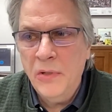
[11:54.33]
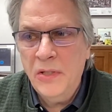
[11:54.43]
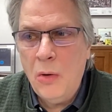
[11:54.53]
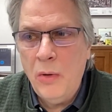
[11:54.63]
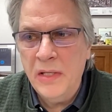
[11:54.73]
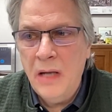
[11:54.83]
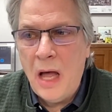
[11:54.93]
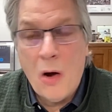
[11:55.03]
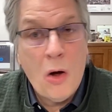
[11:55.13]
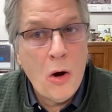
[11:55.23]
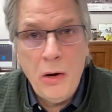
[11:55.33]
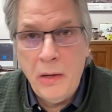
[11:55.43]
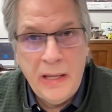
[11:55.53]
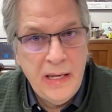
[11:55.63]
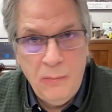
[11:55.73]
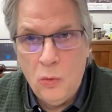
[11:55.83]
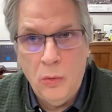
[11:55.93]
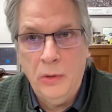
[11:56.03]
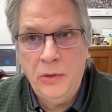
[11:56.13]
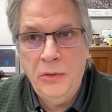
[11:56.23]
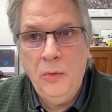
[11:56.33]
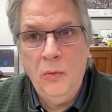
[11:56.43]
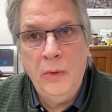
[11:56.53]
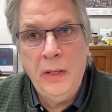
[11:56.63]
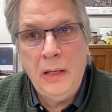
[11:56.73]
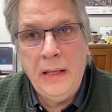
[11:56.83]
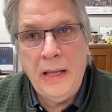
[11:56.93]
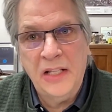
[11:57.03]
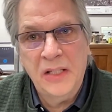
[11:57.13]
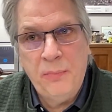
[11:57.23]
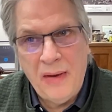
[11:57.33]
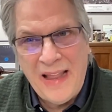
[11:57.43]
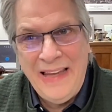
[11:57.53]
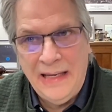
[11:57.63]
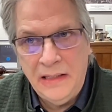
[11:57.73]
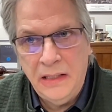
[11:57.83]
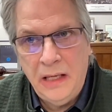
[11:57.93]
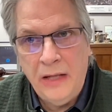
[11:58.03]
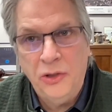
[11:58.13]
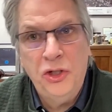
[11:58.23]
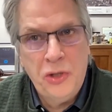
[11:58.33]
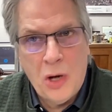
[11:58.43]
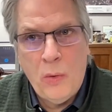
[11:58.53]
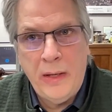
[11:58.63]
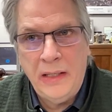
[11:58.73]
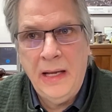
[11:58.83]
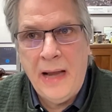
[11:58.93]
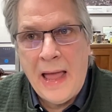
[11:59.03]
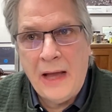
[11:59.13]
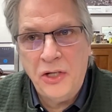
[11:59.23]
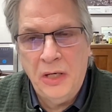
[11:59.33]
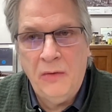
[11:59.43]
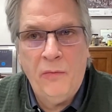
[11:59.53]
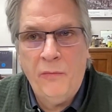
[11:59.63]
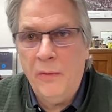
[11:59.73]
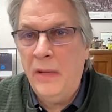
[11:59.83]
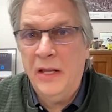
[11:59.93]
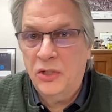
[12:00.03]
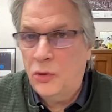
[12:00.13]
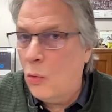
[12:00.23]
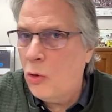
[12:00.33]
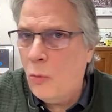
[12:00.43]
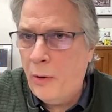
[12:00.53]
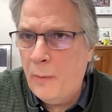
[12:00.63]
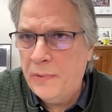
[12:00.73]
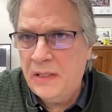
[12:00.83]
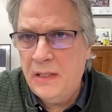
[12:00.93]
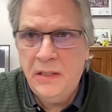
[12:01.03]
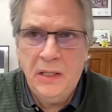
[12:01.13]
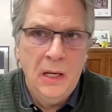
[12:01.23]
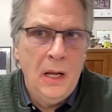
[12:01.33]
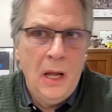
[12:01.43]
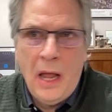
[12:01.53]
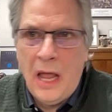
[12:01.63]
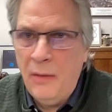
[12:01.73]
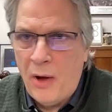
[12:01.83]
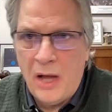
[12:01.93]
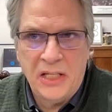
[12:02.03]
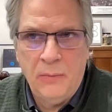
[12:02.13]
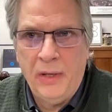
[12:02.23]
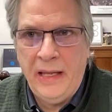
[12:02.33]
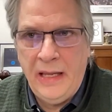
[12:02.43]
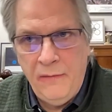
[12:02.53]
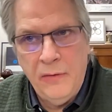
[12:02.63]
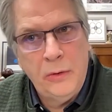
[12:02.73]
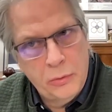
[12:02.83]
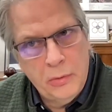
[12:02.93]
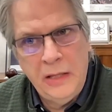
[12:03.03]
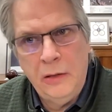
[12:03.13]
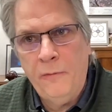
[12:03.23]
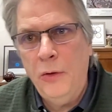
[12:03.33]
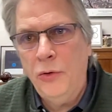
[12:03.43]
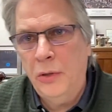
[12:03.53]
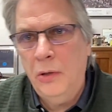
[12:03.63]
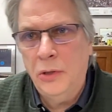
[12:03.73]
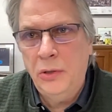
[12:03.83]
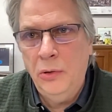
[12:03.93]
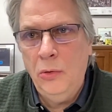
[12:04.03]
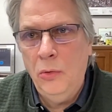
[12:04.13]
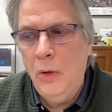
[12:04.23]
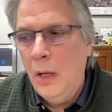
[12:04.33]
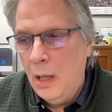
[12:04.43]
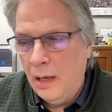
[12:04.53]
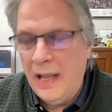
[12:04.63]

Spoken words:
So it's not hard anymore to really explain it and show it in action from historical purposes, and possibly even through in the future to